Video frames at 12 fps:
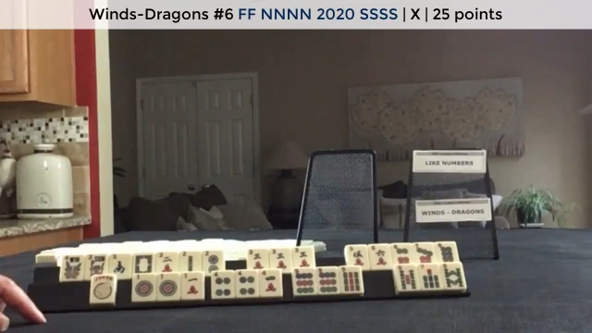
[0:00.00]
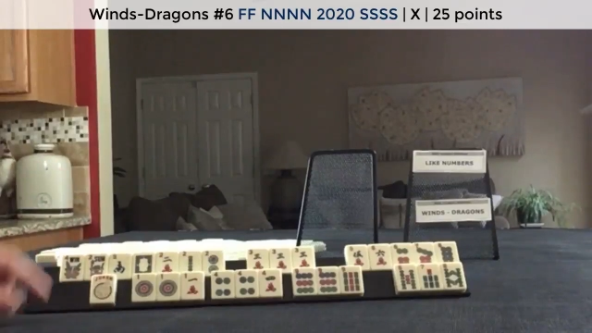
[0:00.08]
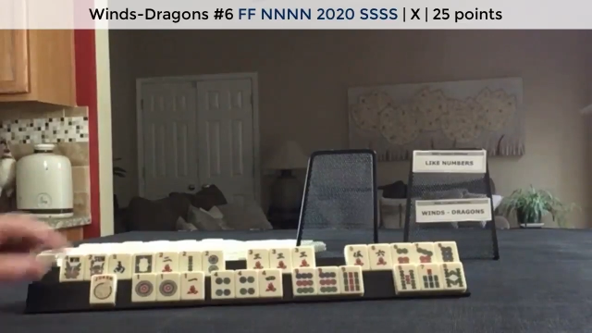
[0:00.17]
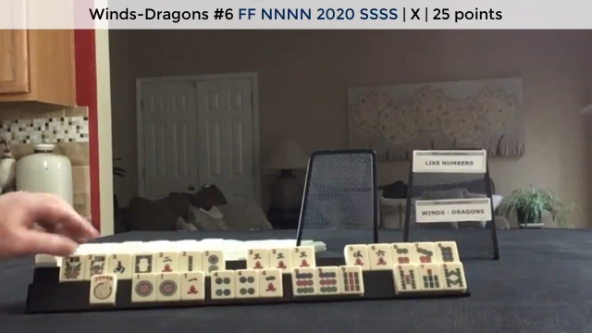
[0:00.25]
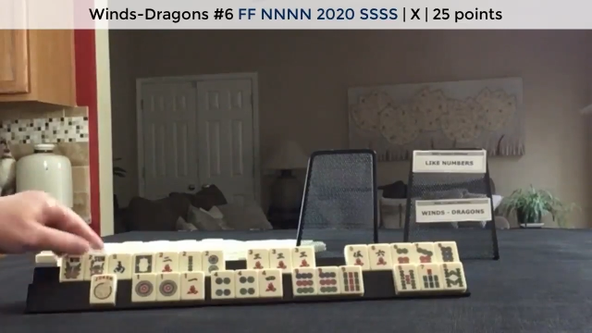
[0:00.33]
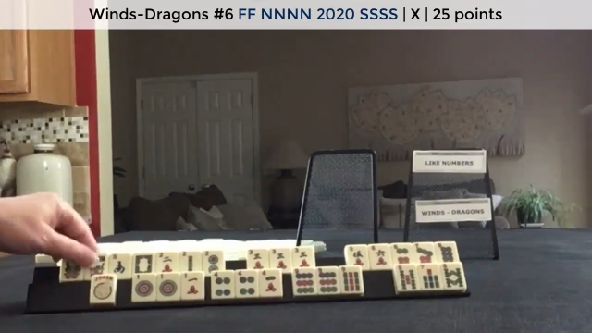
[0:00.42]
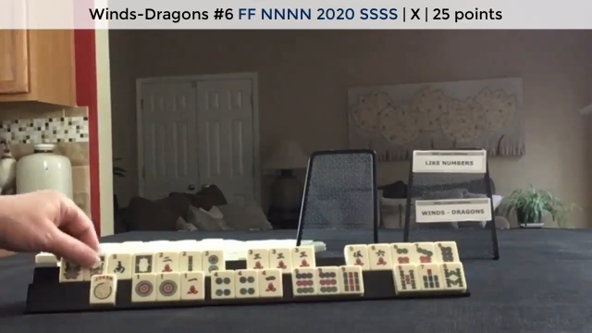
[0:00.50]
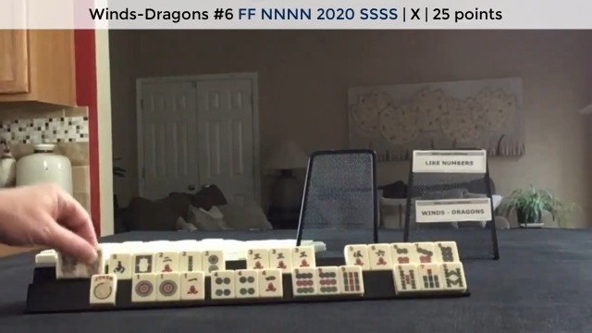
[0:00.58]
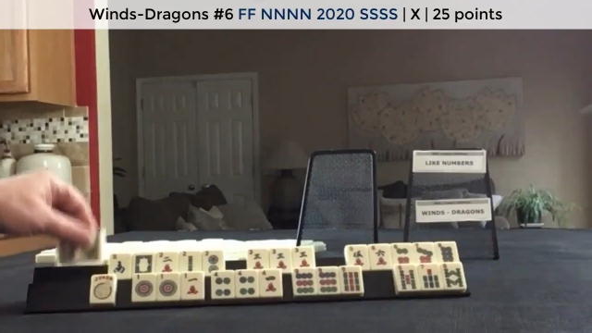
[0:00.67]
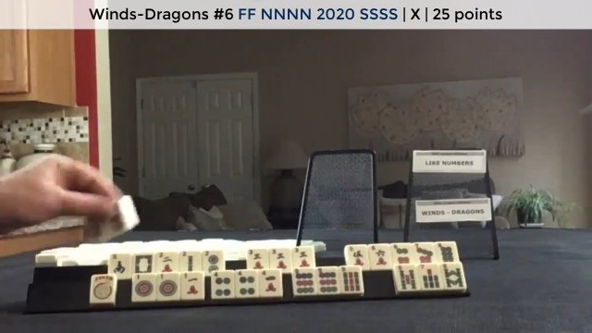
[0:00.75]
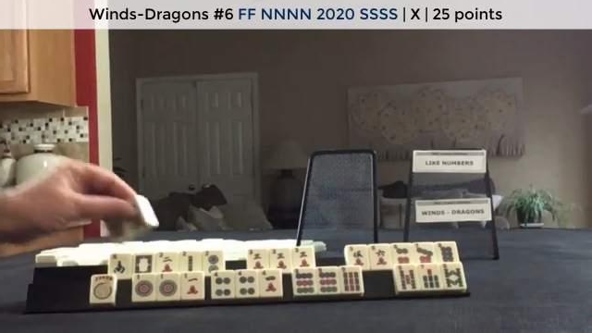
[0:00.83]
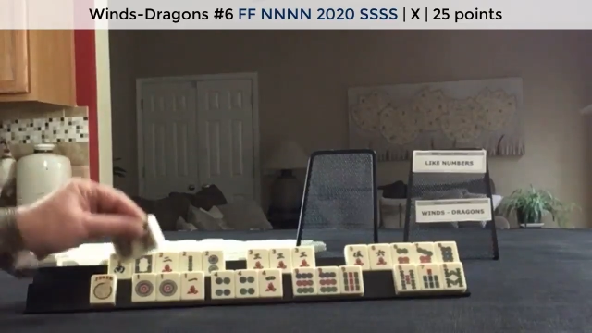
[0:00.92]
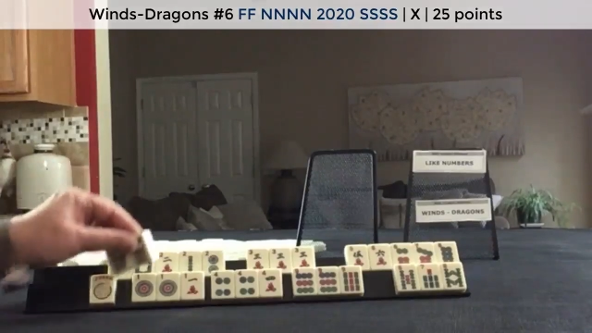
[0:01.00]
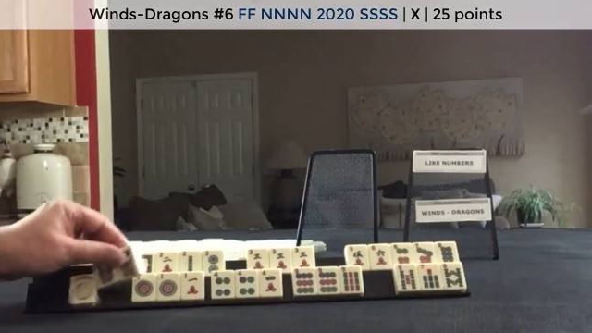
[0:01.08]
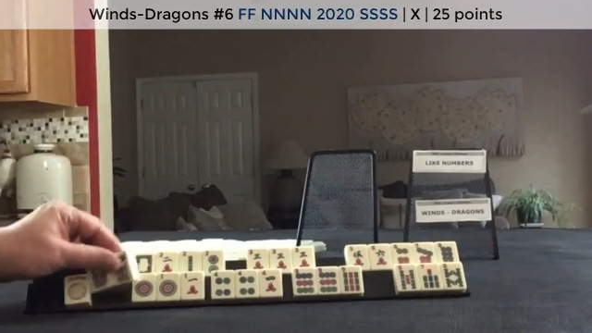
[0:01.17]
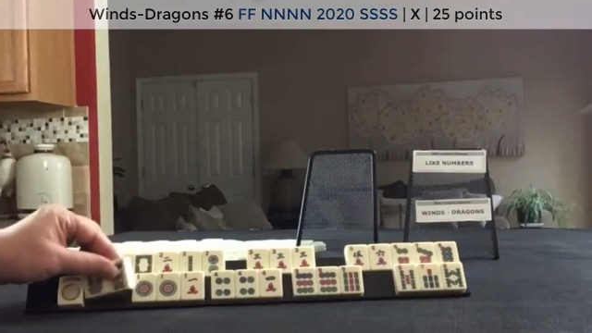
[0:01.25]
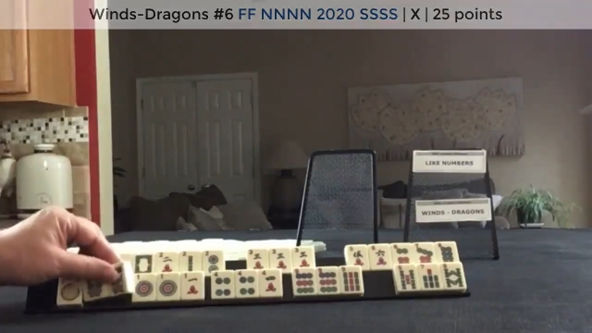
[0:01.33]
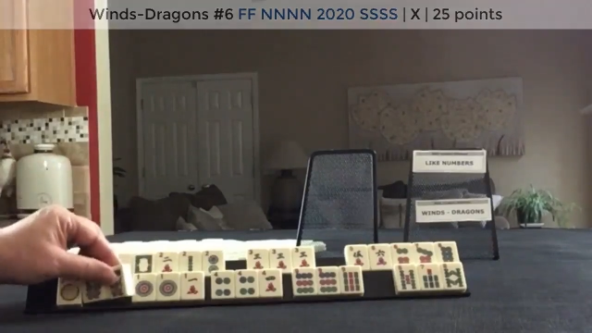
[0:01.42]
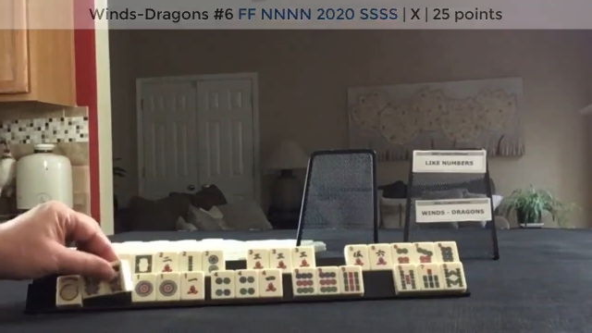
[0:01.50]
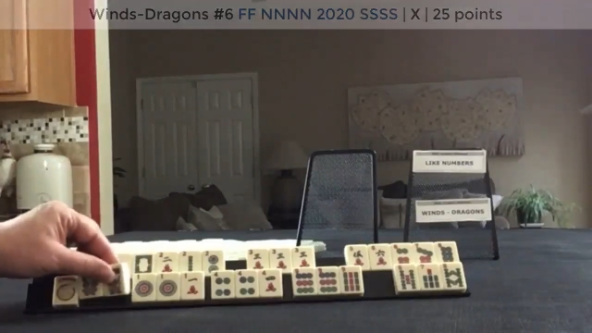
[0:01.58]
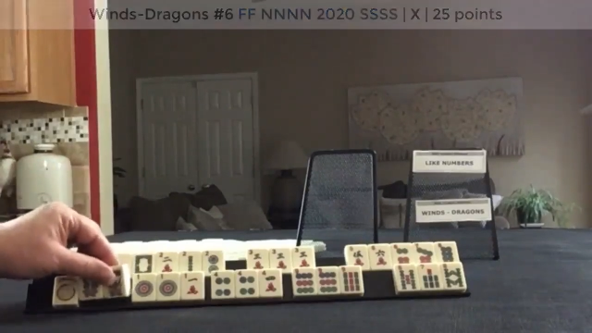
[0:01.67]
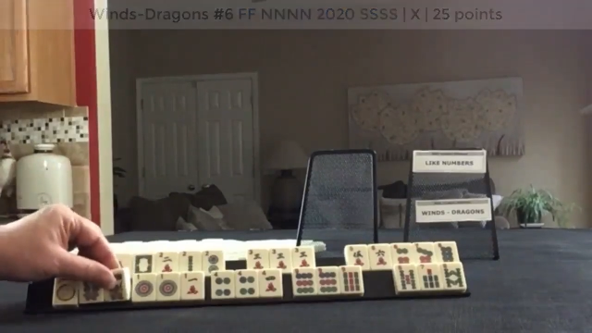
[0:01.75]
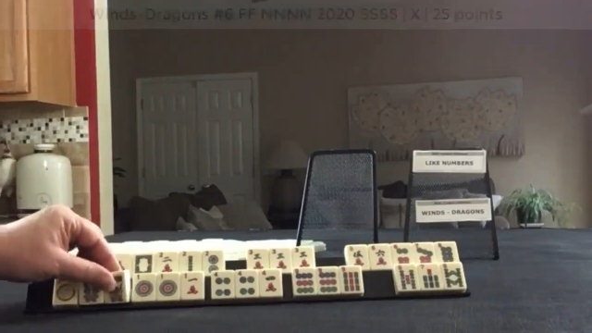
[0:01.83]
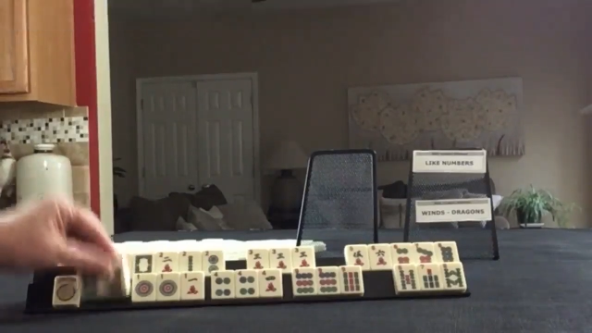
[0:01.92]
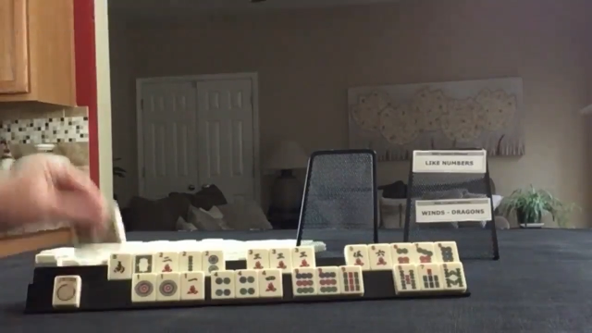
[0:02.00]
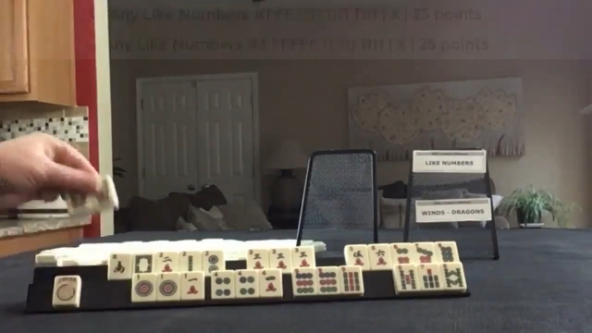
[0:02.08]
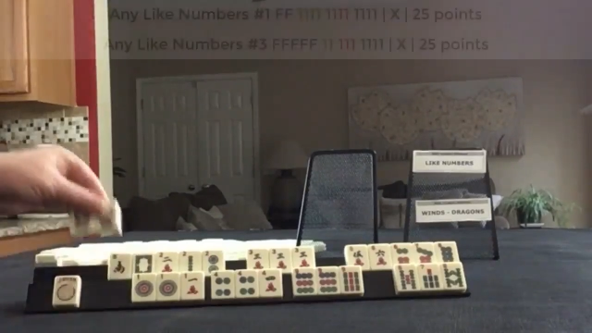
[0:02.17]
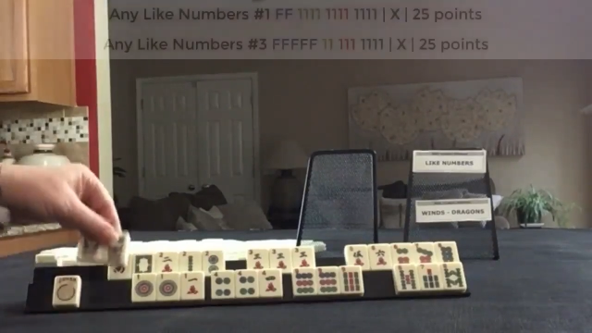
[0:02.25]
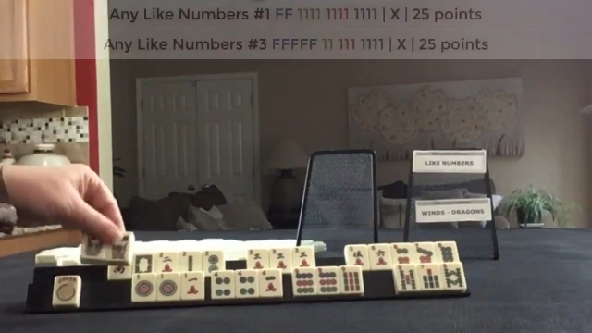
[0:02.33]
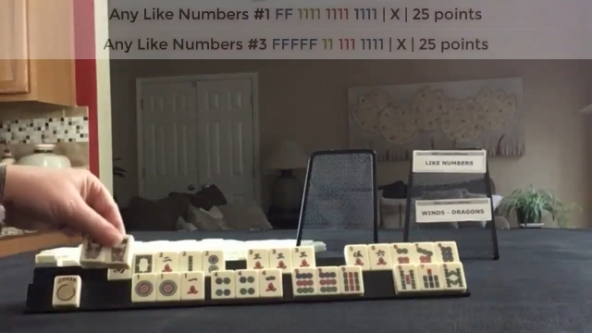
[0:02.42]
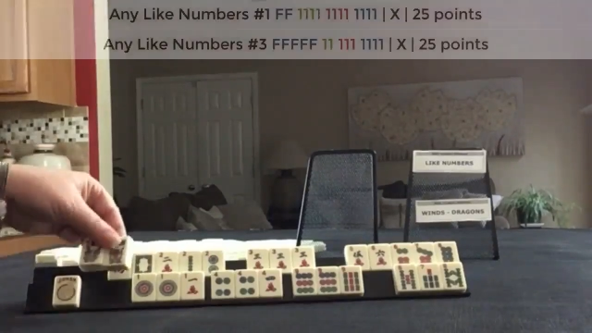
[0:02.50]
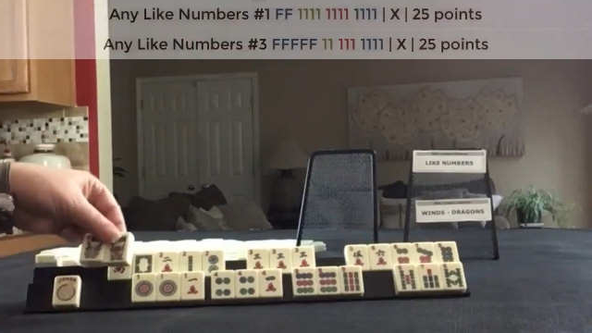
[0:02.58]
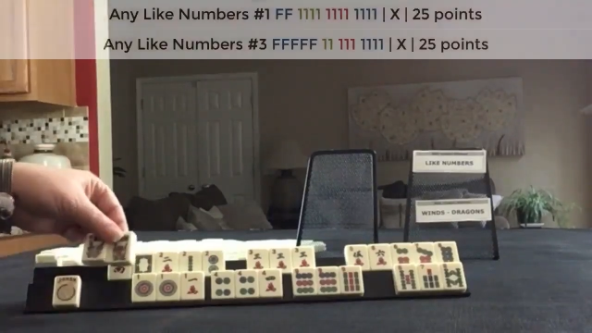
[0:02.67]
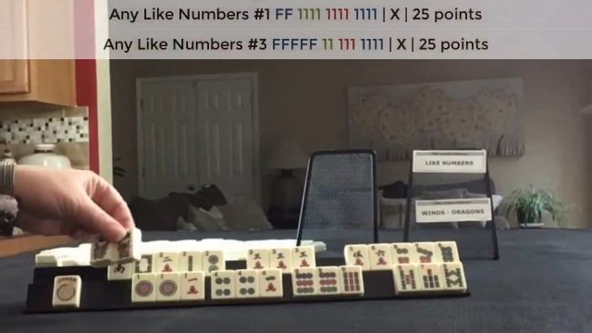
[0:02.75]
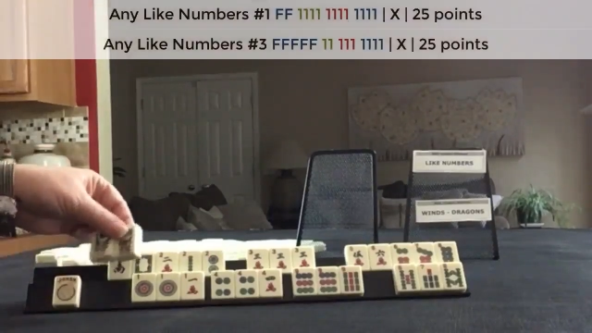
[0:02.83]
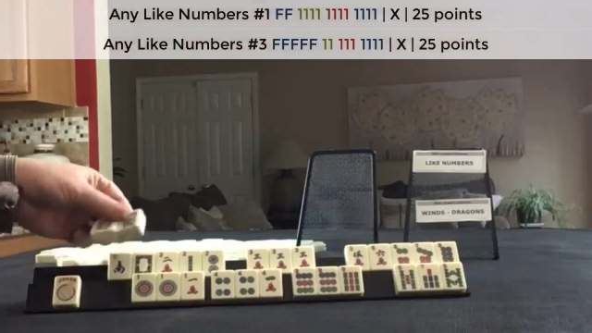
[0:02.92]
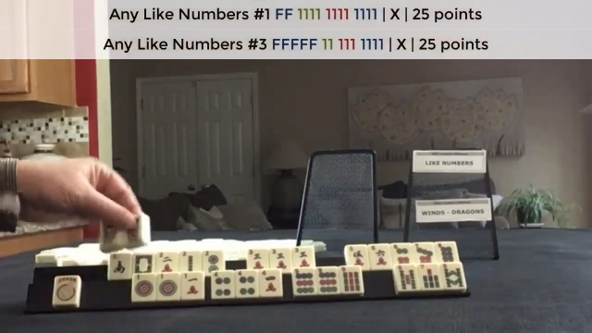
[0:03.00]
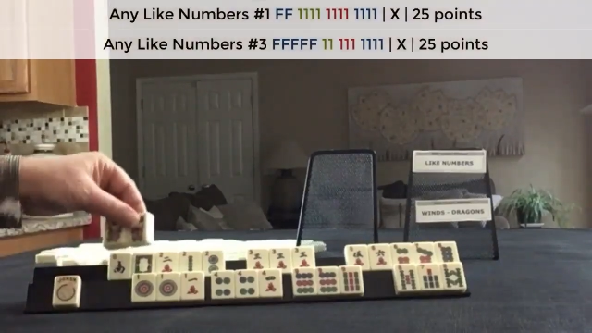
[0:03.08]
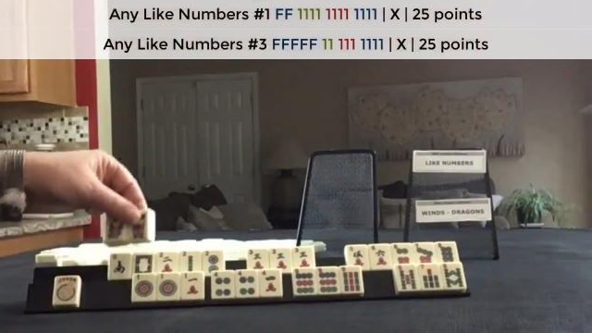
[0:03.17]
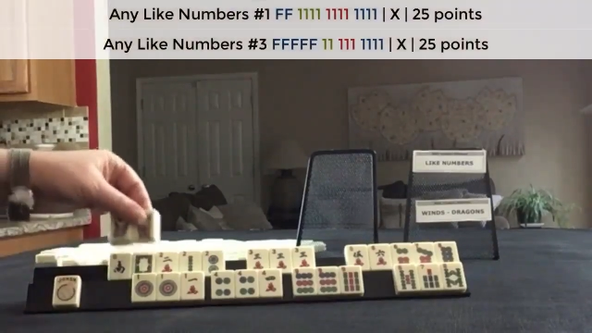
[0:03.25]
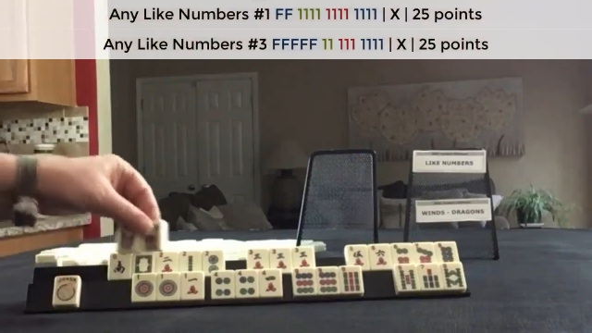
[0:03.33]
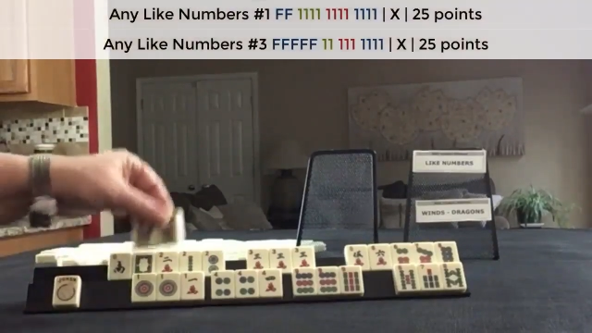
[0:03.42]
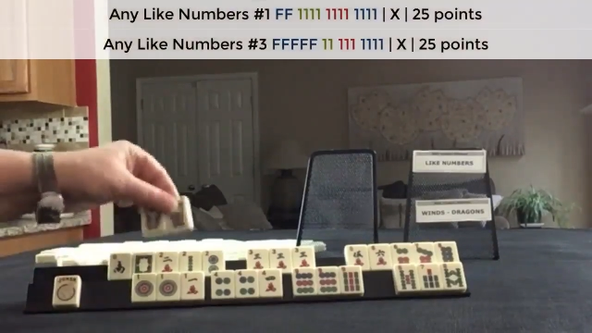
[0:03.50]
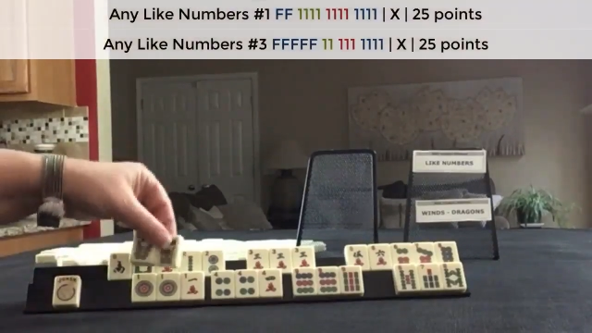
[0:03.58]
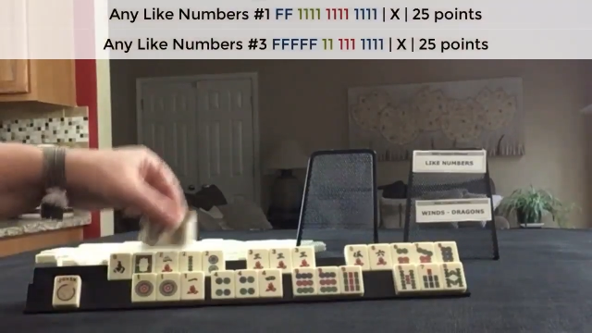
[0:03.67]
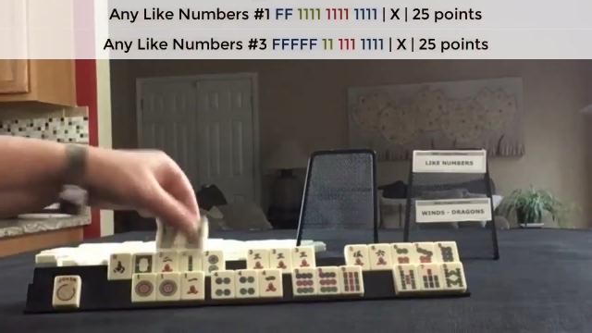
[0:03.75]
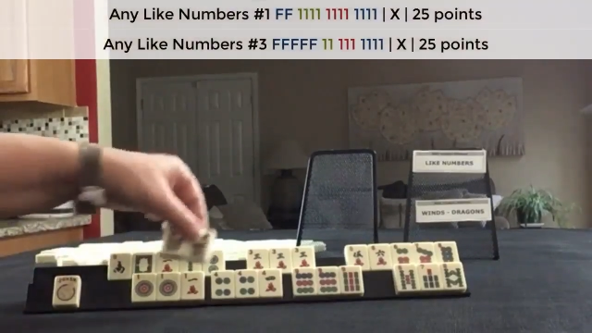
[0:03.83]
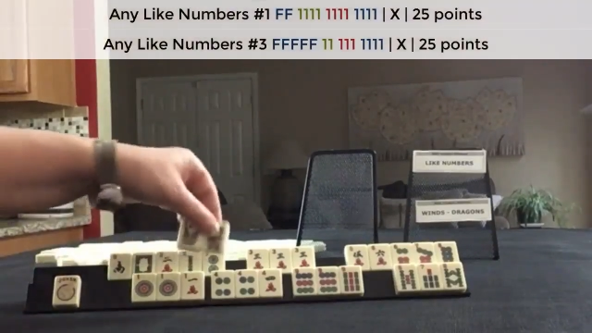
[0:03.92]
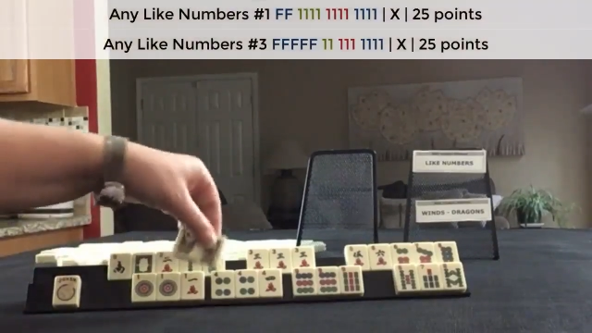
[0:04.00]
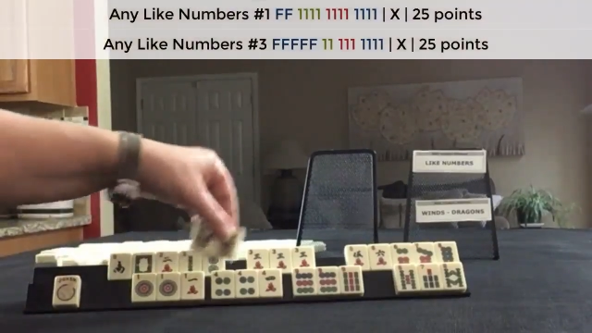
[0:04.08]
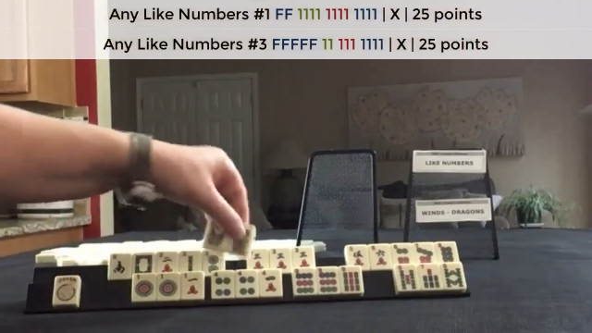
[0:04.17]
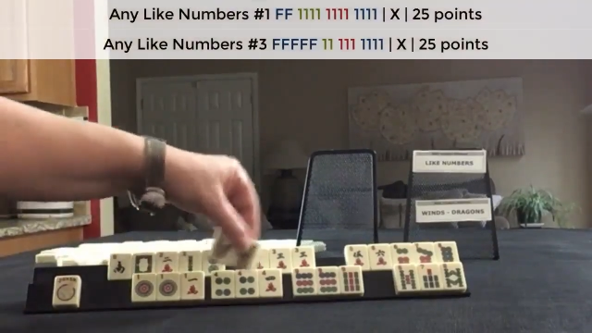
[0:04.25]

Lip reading: (no speaker visible)